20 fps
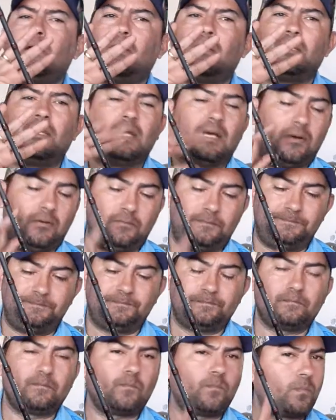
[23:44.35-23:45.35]
Now,
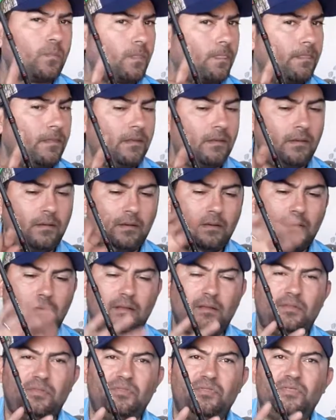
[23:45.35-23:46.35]

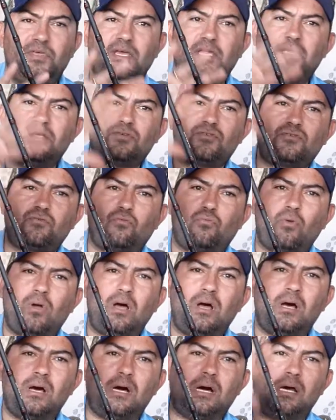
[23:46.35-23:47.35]
this
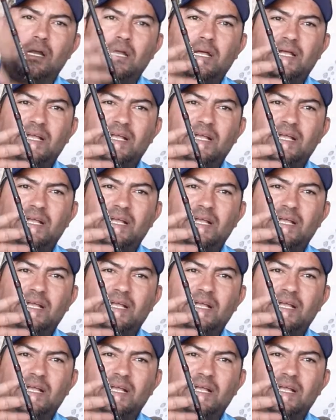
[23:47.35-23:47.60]
rod